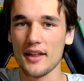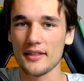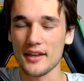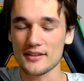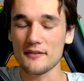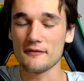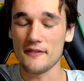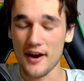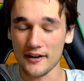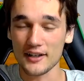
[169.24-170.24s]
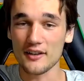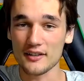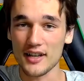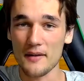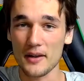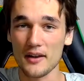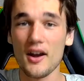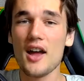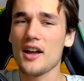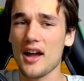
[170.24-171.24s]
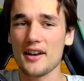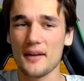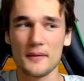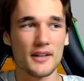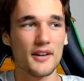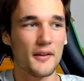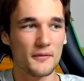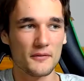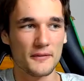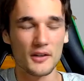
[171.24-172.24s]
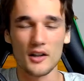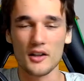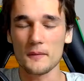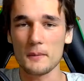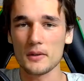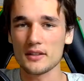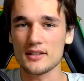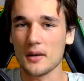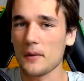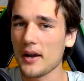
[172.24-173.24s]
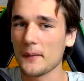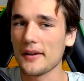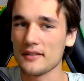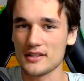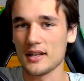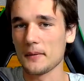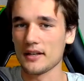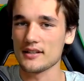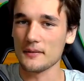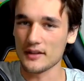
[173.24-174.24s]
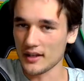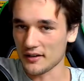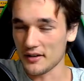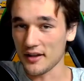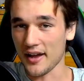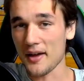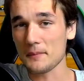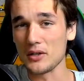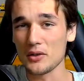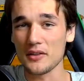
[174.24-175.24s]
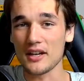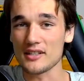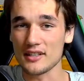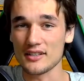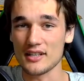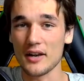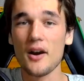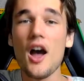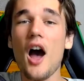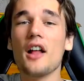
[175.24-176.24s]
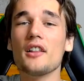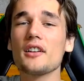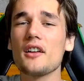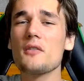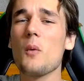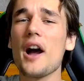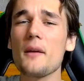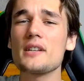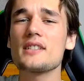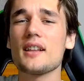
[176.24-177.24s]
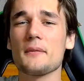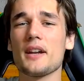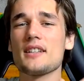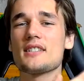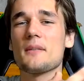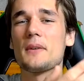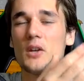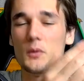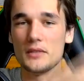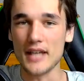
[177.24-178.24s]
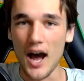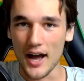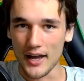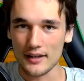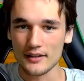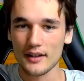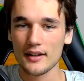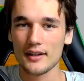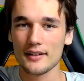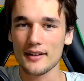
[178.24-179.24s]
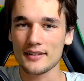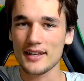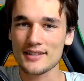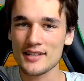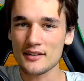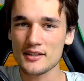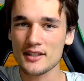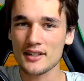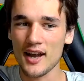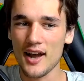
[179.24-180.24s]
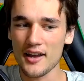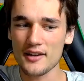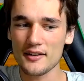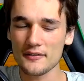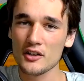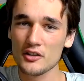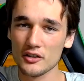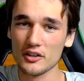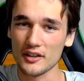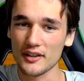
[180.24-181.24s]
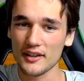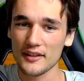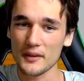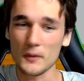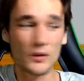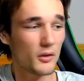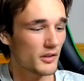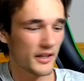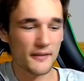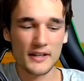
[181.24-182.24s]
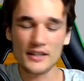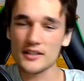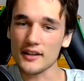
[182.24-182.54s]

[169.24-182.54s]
That's a very long time ago. And I mean, for a lot of people, it's like, why are we even celebrating something that had happened 2,000 years ago? Let alone, why are we celebrating somebody who died? Like, that sounds kind of cruel, that we're all giving each